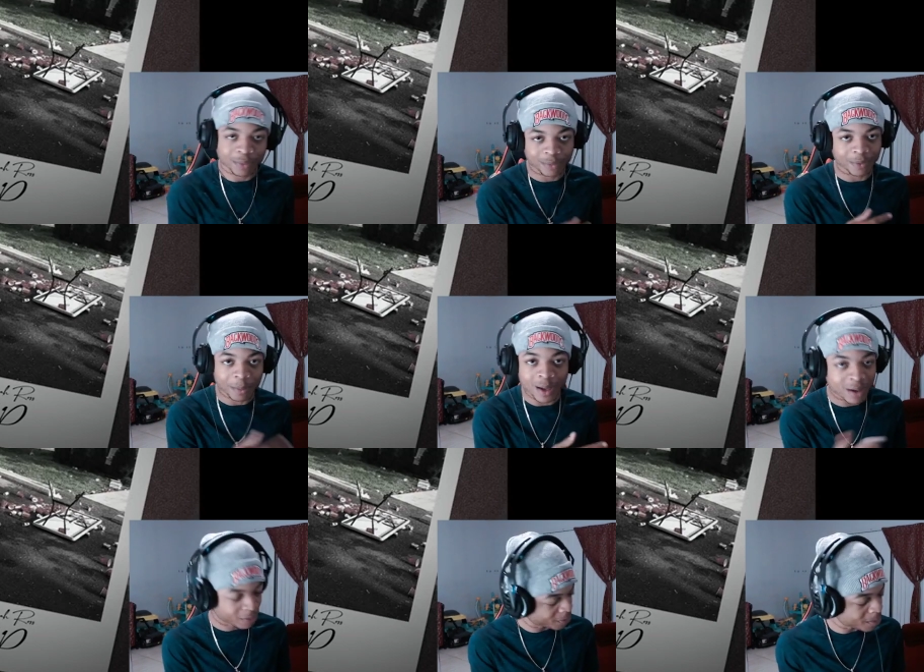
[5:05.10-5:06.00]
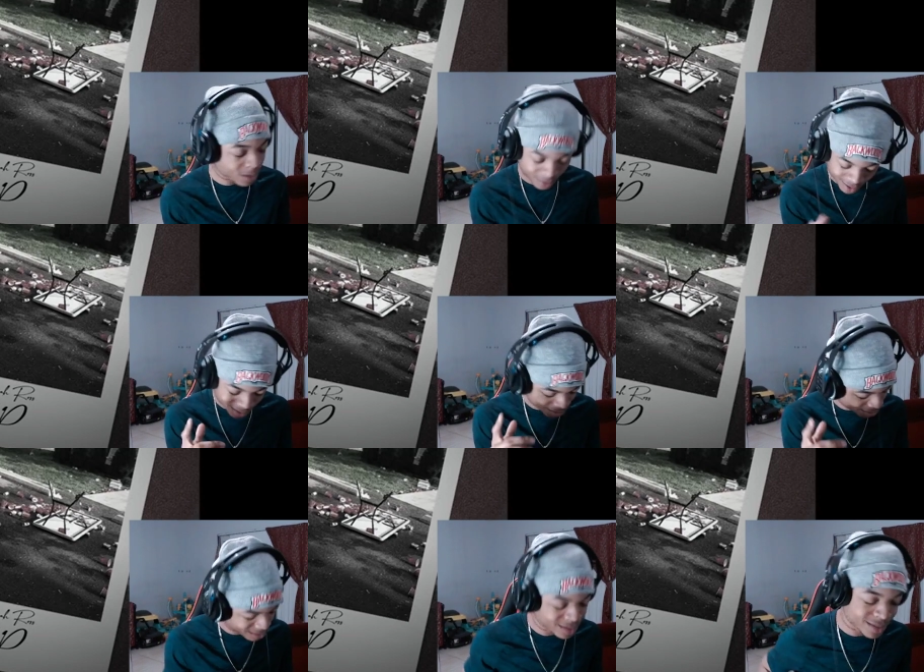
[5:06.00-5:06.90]
For male, female,
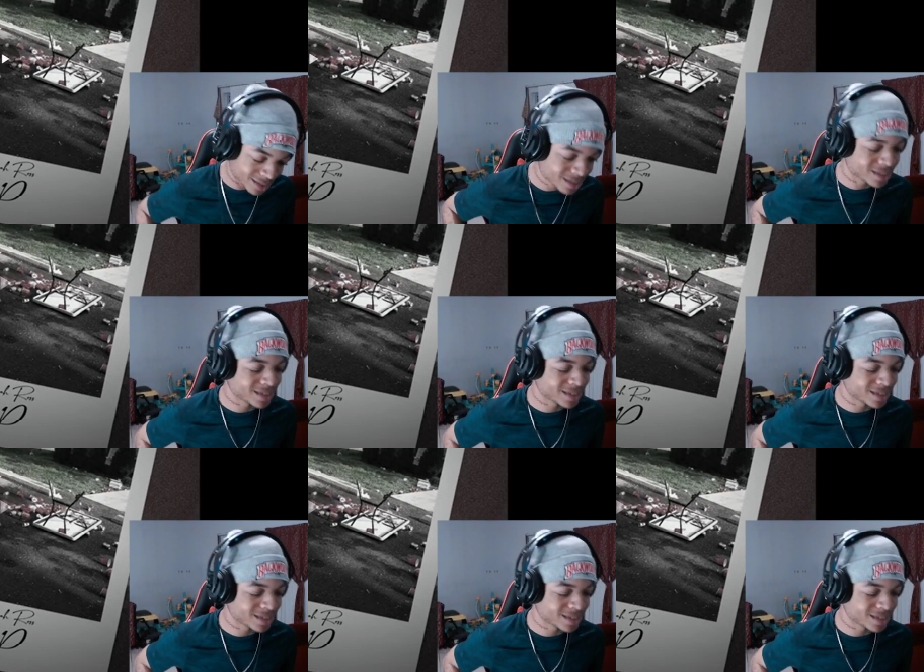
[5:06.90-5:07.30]
yeah.